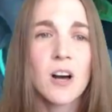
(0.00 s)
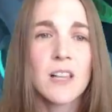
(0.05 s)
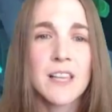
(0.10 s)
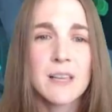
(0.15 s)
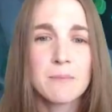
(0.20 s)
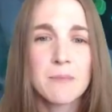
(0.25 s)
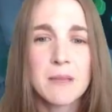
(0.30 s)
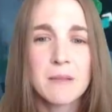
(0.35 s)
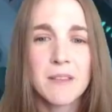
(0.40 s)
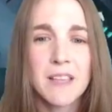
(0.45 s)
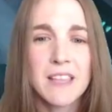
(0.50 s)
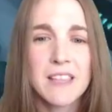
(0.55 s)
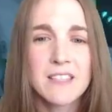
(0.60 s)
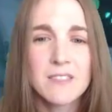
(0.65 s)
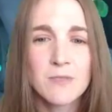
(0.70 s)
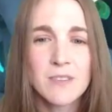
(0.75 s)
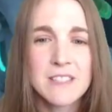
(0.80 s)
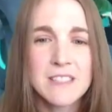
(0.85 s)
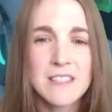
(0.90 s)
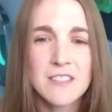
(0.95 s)
like this
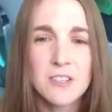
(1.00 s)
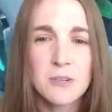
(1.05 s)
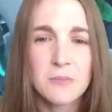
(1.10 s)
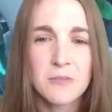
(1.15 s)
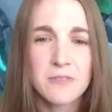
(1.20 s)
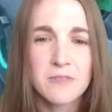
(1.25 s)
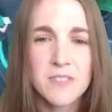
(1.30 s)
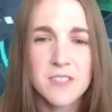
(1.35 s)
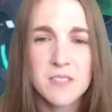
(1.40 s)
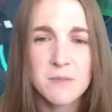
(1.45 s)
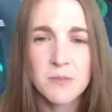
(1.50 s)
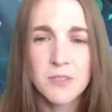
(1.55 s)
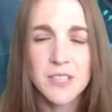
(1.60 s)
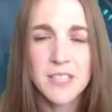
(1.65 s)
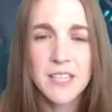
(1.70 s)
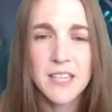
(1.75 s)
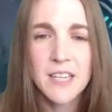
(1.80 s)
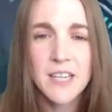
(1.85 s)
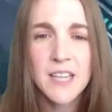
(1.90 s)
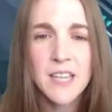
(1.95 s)
one's a little bit visible
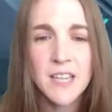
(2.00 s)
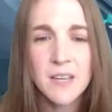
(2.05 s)
here,